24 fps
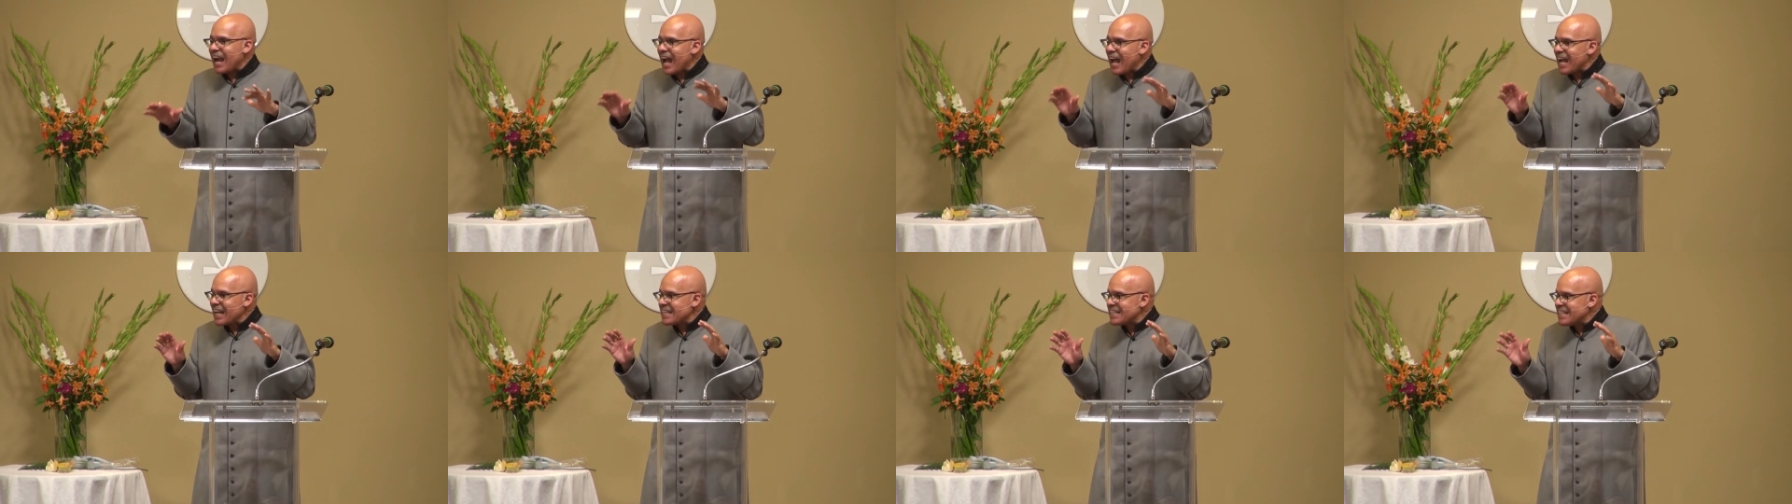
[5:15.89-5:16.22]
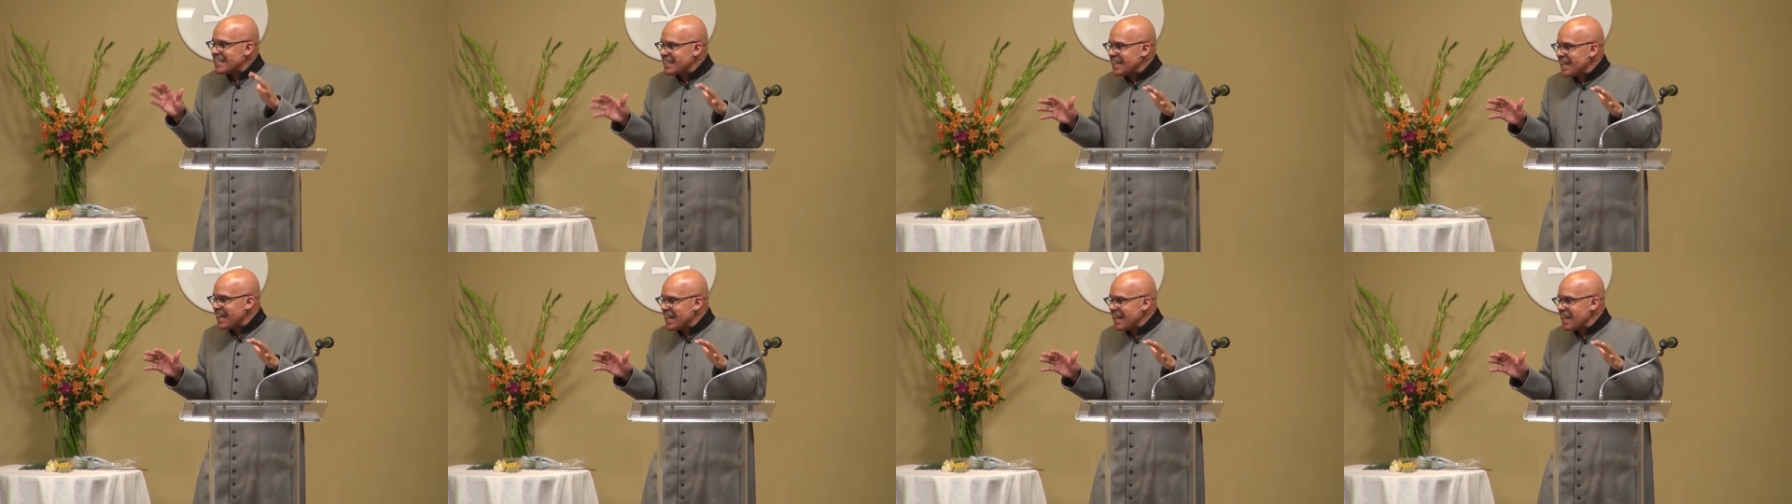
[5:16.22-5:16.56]
I
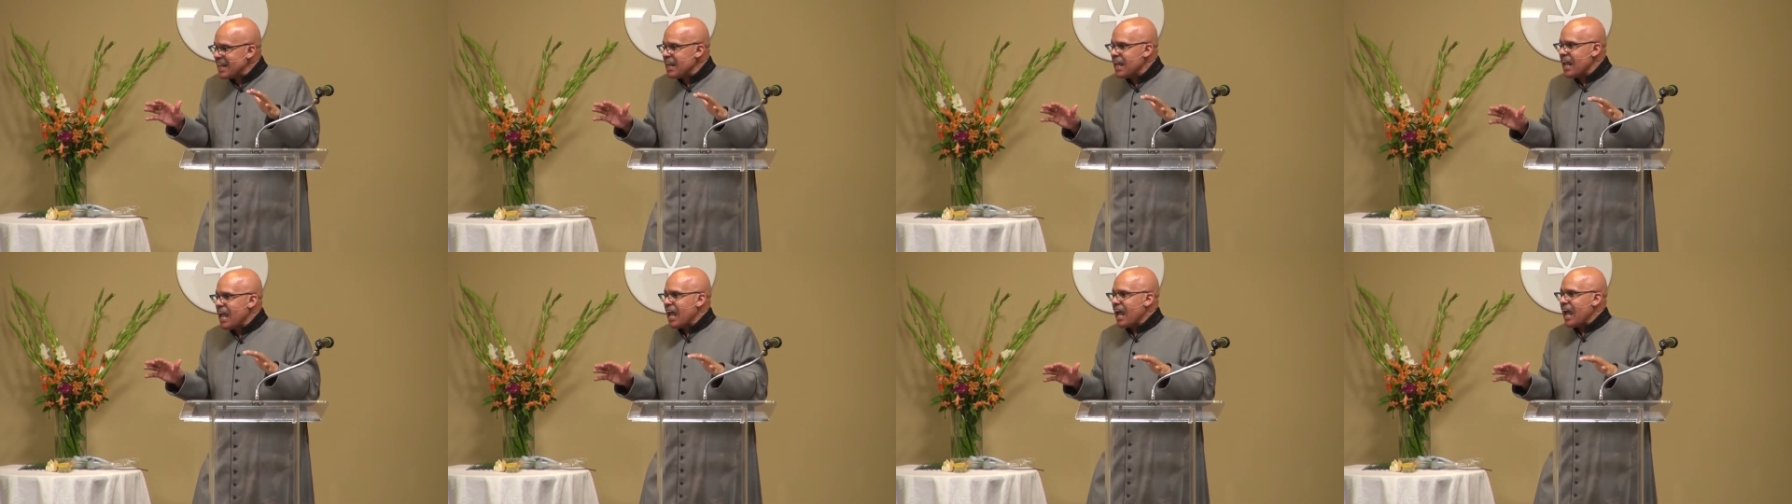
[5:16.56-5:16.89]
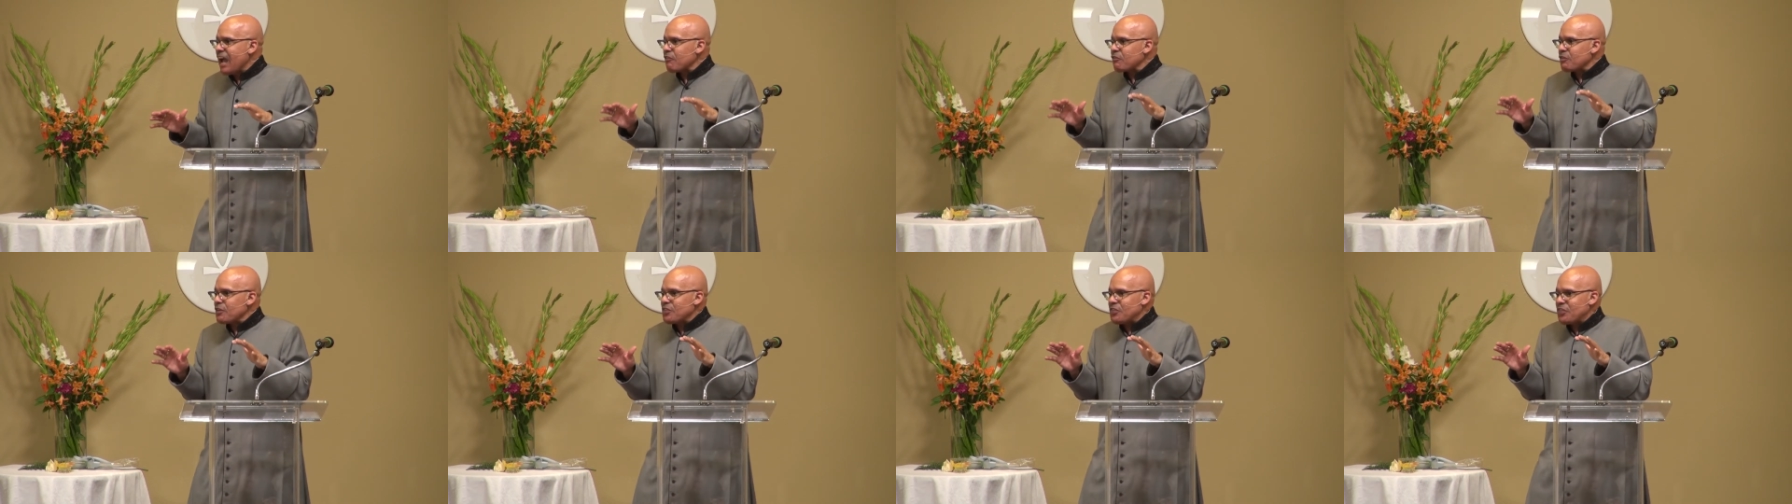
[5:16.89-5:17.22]
see,
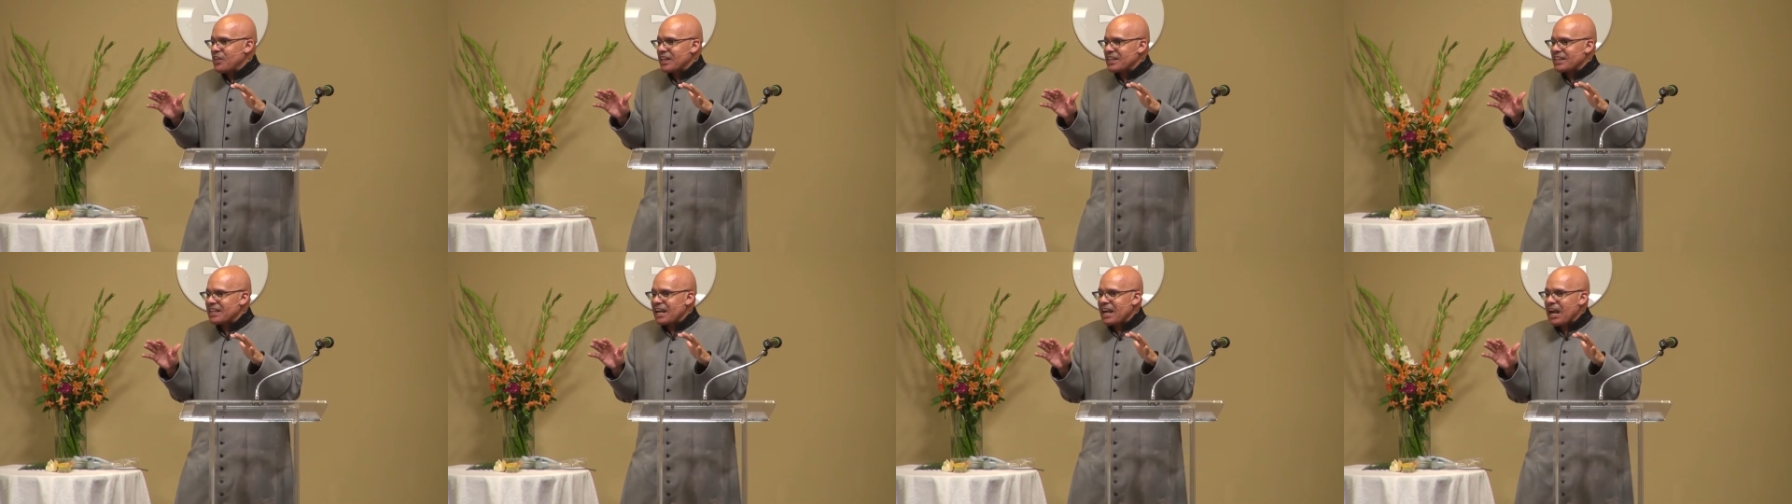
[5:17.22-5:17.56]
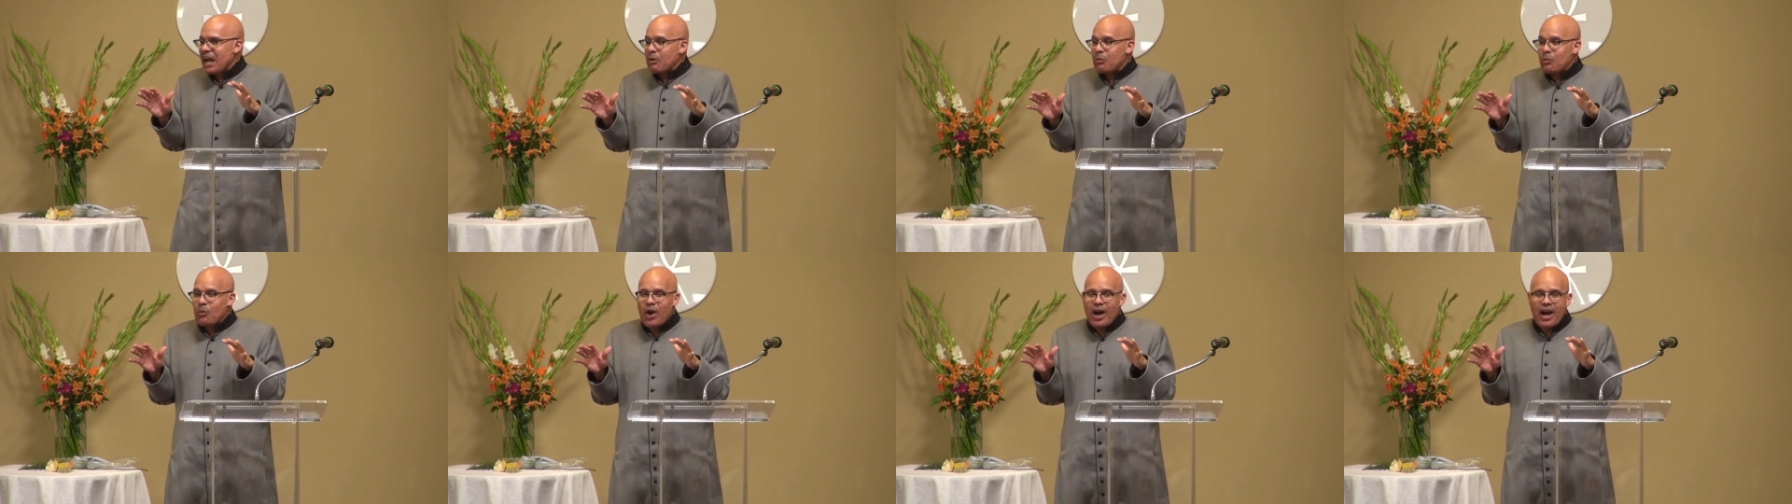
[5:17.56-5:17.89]
everything that
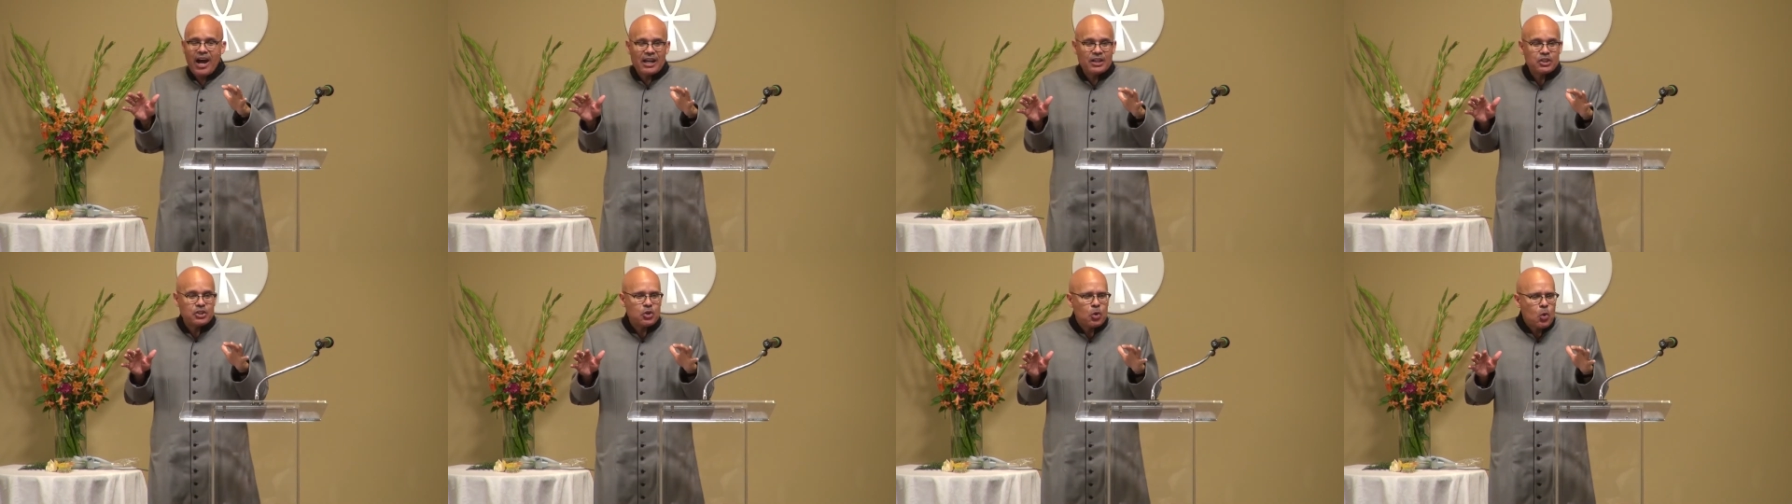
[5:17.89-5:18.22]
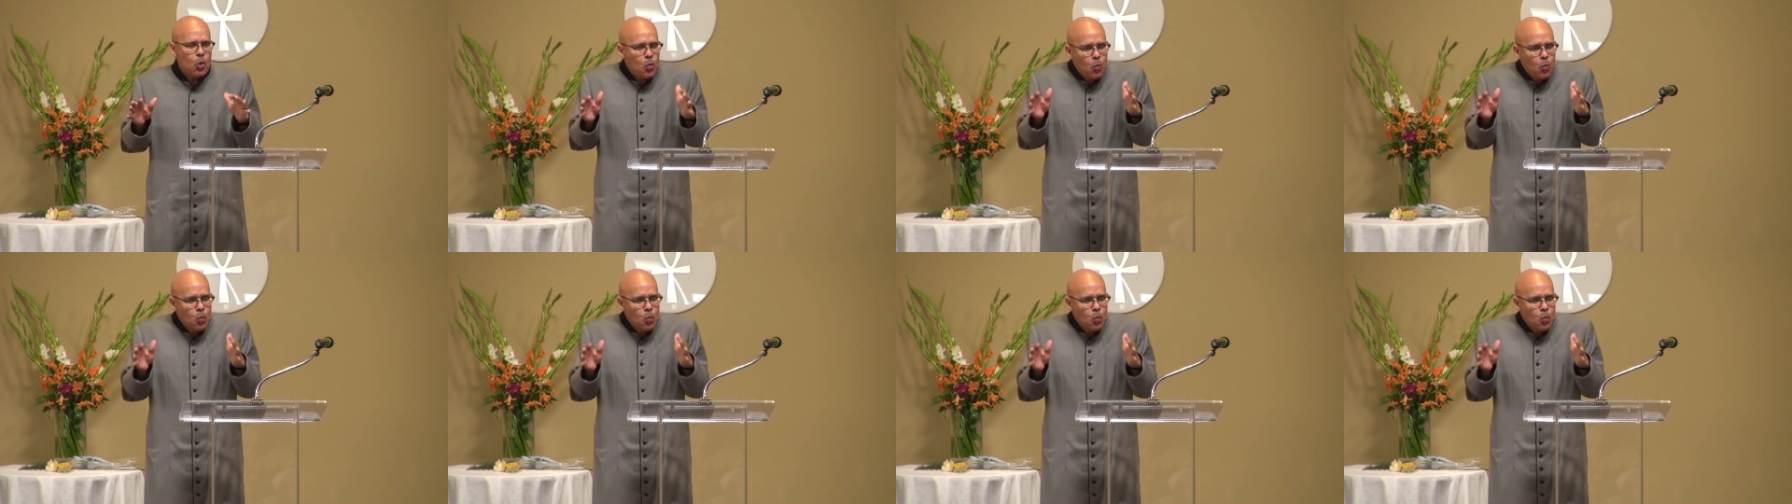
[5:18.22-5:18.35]
I watch,